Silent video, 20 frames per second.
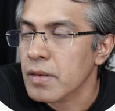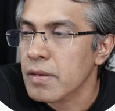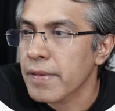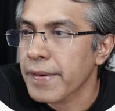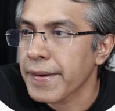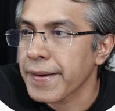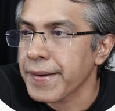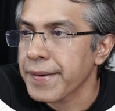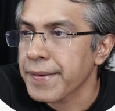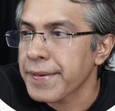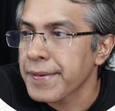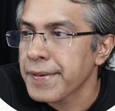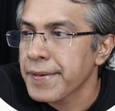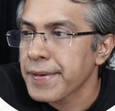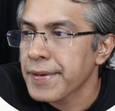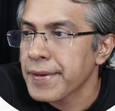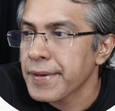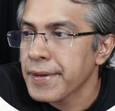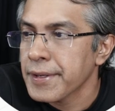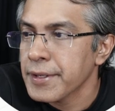right?
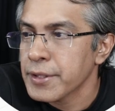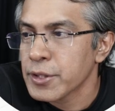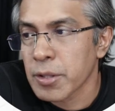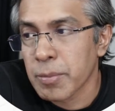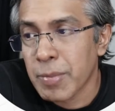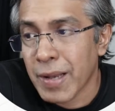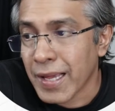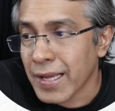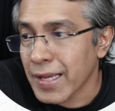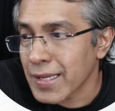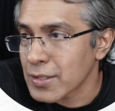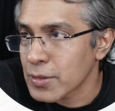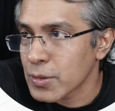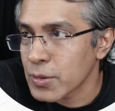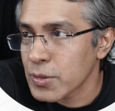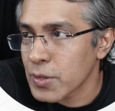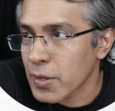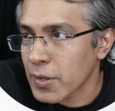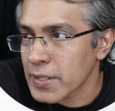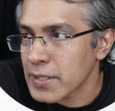So black has
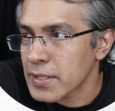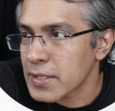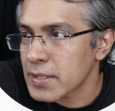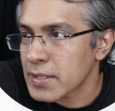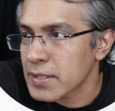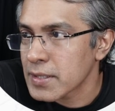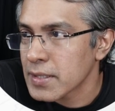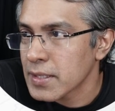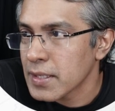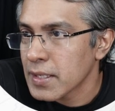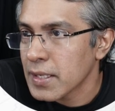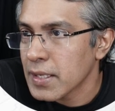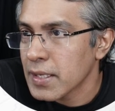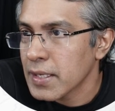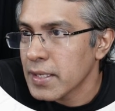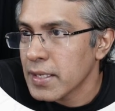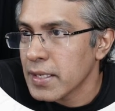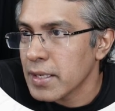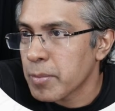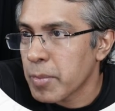no choice.
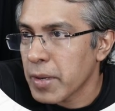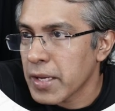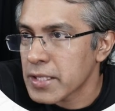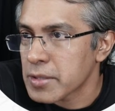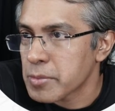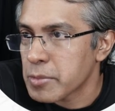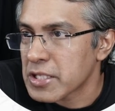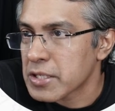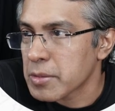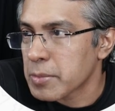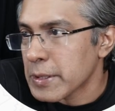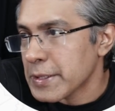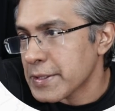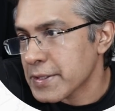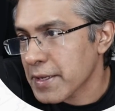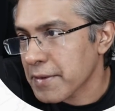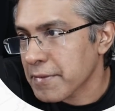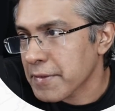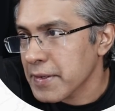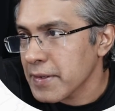He plays bishop
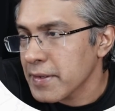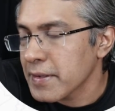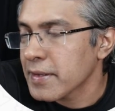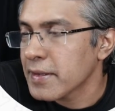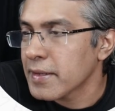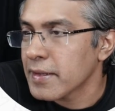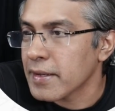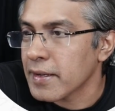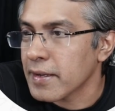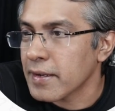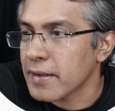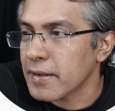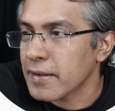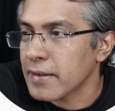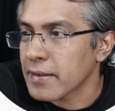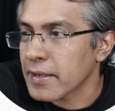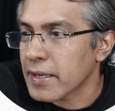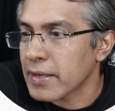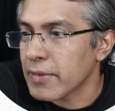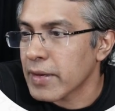
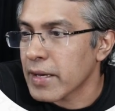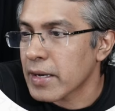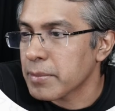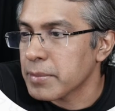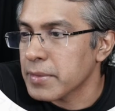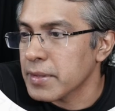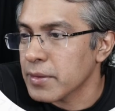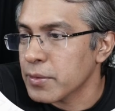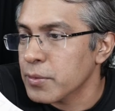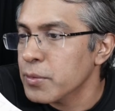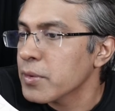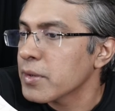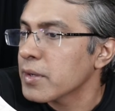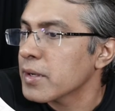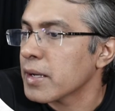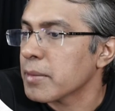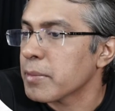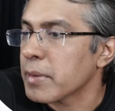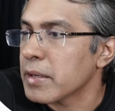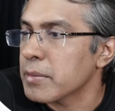e7, giving up the rook.
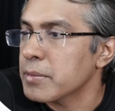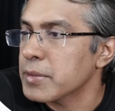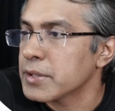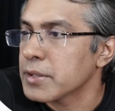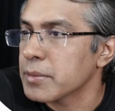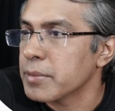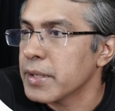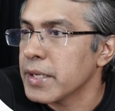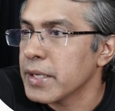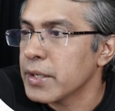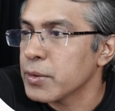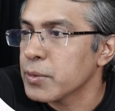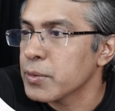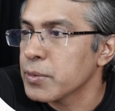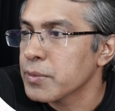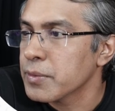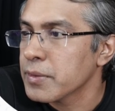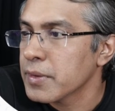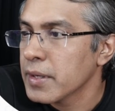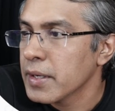I play bishop d2.
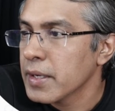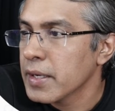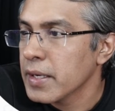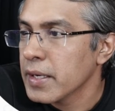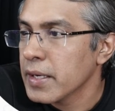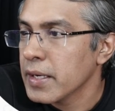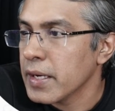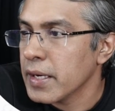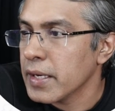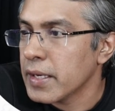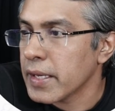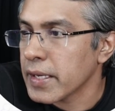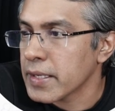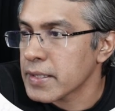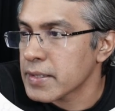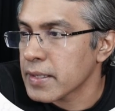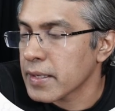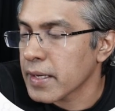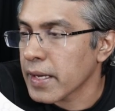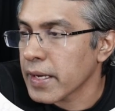He
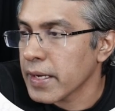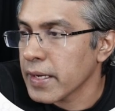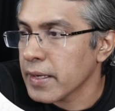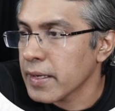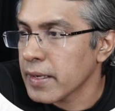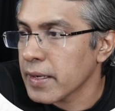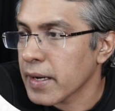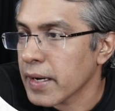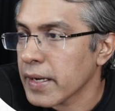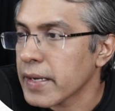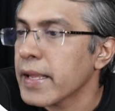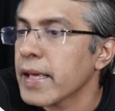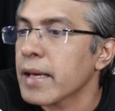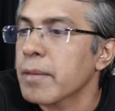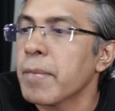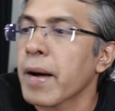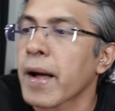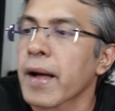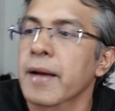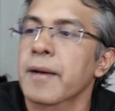takes the knight. I
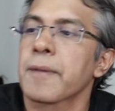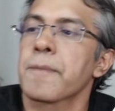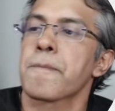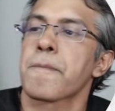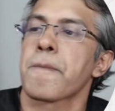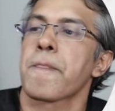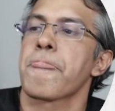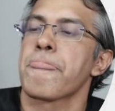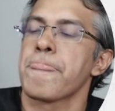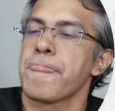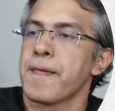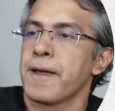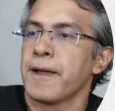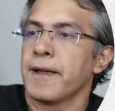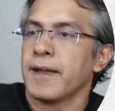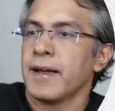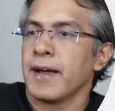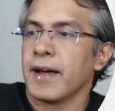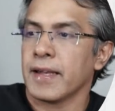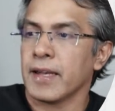take back.
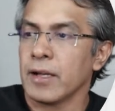And